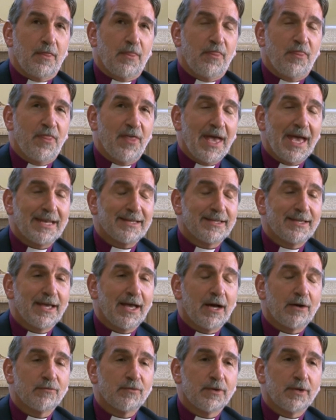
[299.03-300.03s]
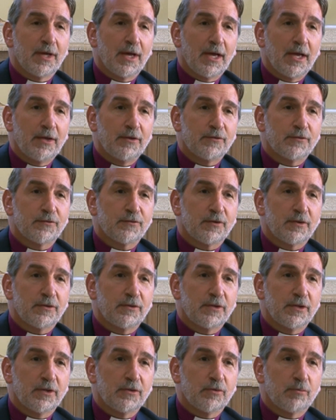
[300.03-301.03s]
that galvanized
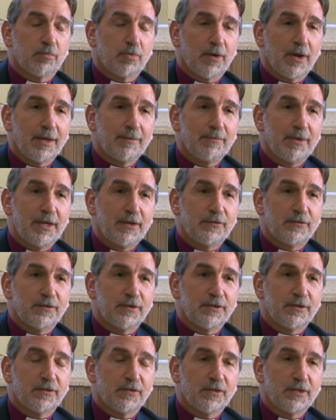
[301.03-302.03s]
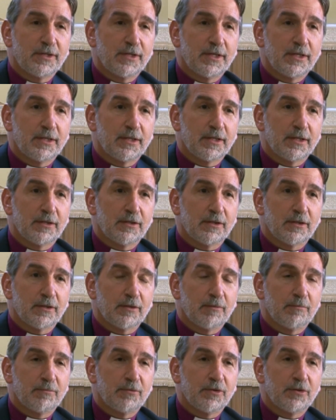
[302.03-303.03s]
the other primates into thinking that
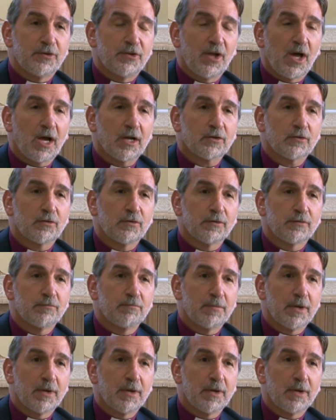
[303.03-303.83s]
the doctrine of